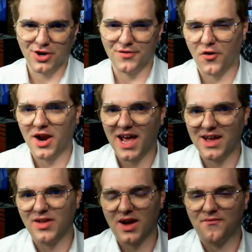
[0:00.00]
Good Friday
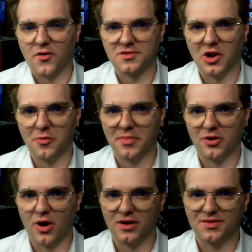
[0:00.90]
evening. I'm First Alert
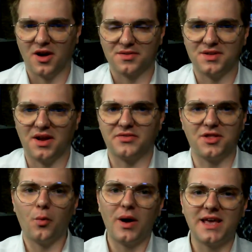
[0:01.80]
Meteorologist Austin Evans.
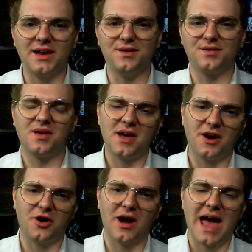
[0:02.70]
The weekend is
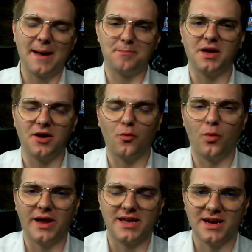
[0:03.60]
here. Happy
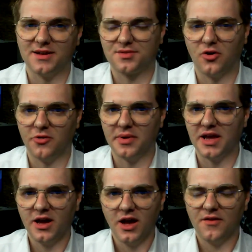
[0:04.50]
weekend. It's going to
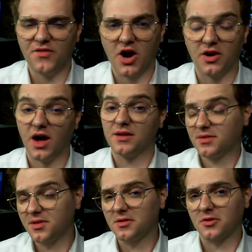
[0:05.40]
be very nice.
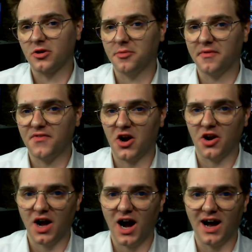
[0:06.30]
It's also going to be
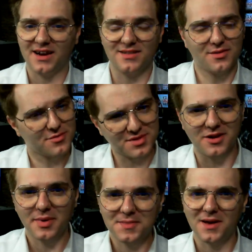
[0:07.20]
very hot, and there's
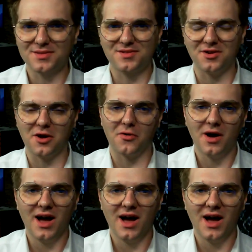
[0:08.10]
going to be things to do.